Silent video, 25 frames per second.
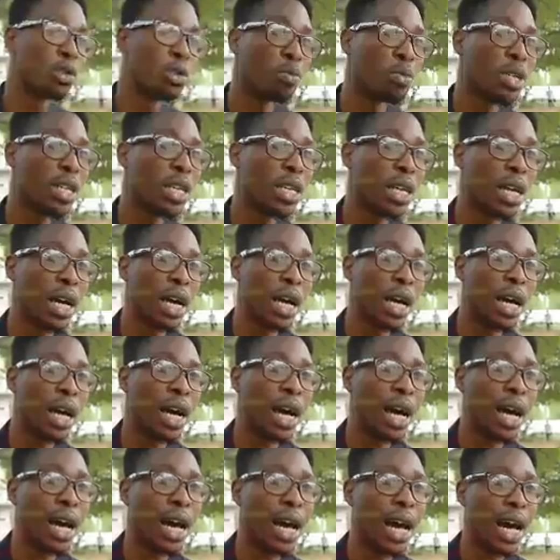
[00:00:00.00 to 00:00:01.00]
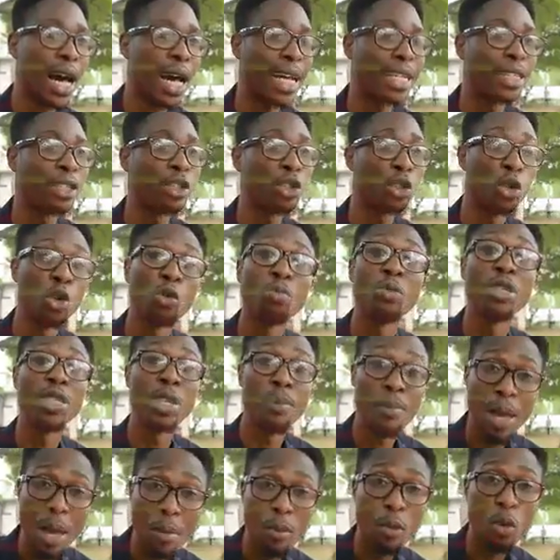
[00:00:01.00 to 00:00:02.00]
to me and showed me
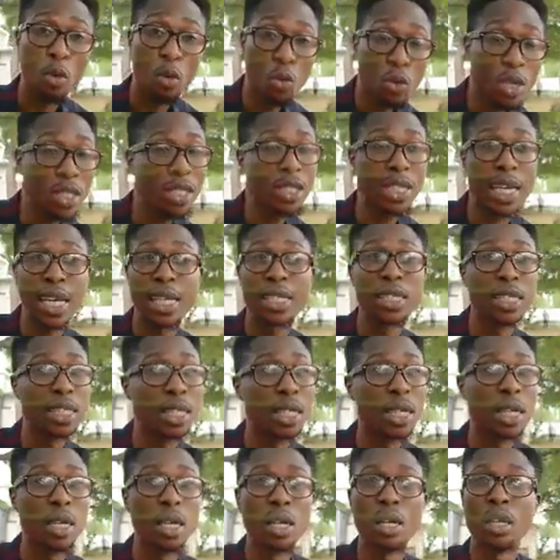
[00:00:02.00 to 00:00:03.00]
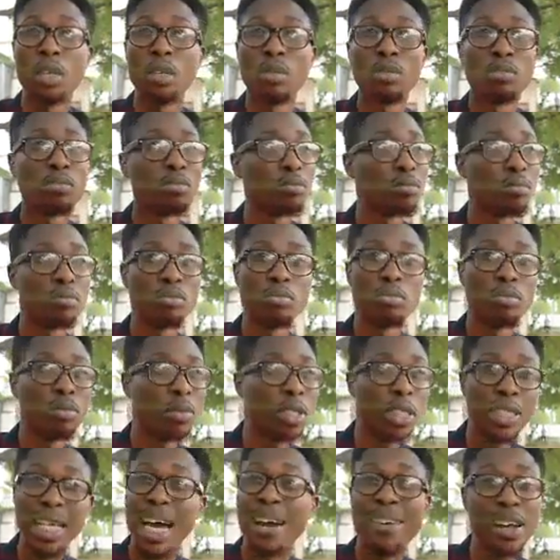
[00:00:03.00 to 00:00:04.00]
the memo, which said
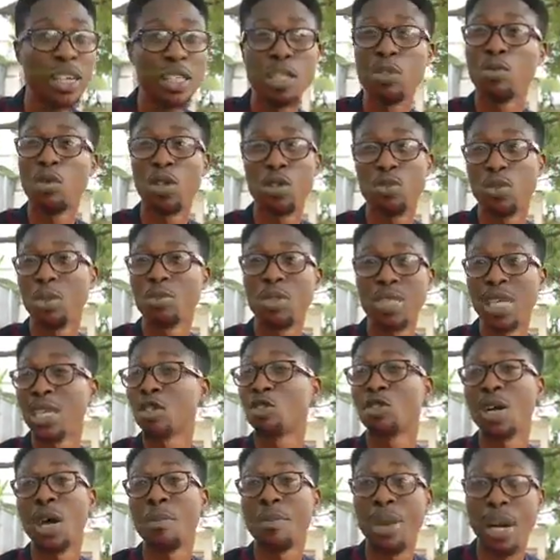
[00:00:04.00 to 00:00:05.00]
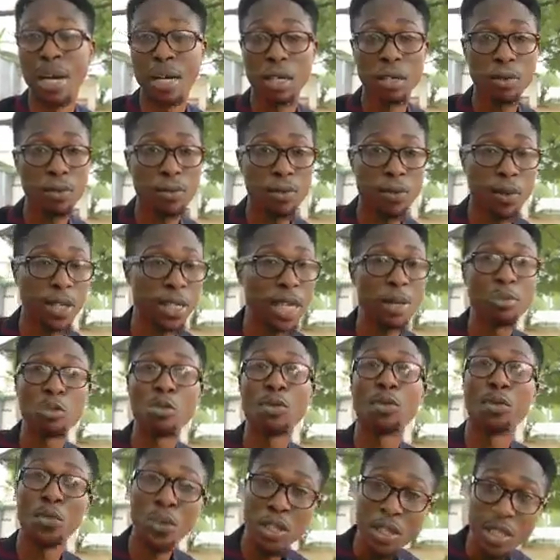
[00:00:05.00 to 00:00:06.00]
the directive was from Central Bank for them
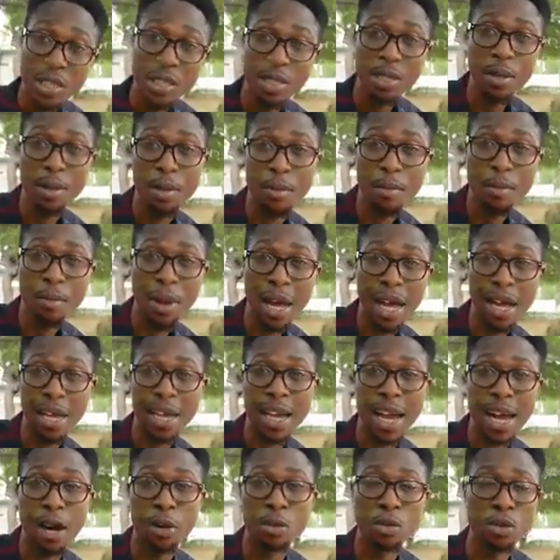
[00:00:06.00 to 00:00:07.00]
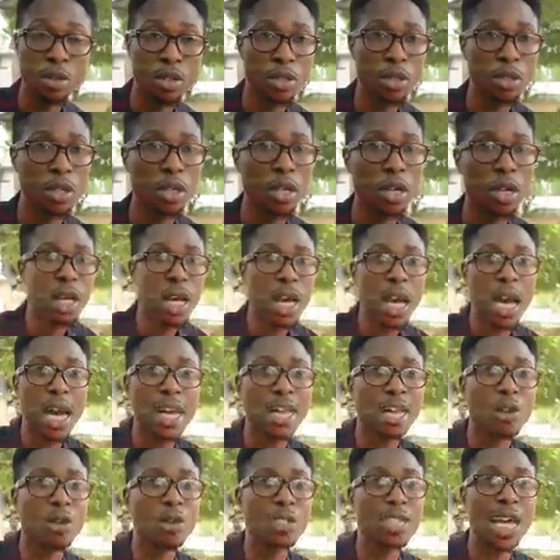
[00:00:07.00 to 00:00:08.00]
to freeze my account.
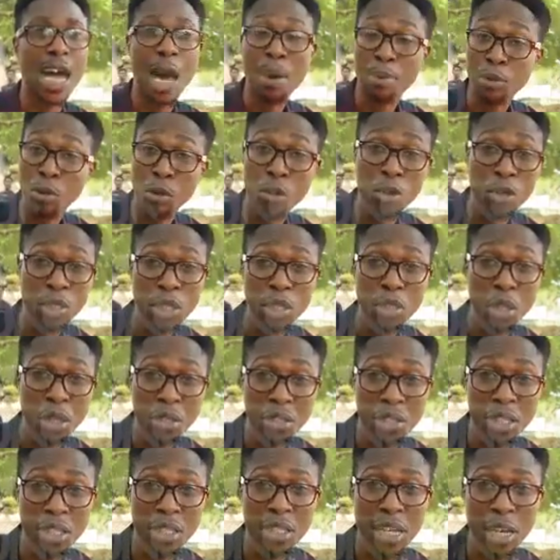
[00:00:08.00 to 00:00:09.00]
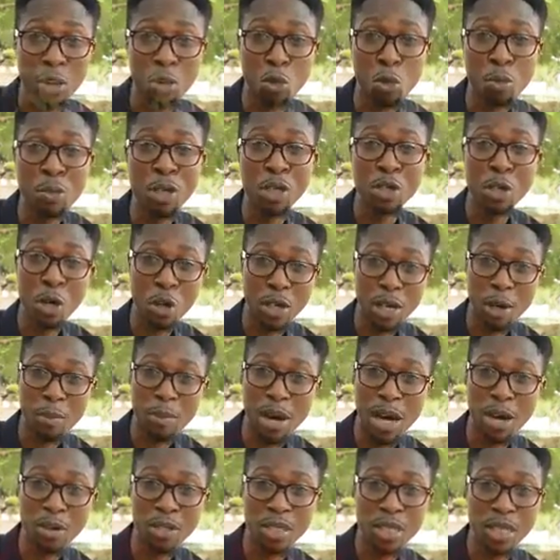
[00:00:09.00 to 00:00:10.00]
And there was absolutely nothing that could be done
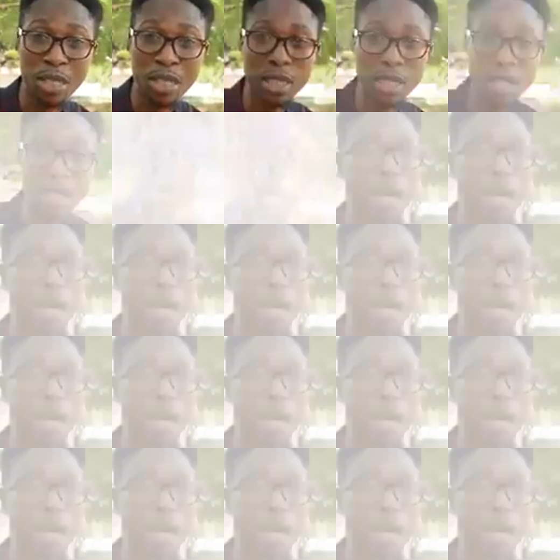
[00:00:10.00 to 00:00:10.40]
about it.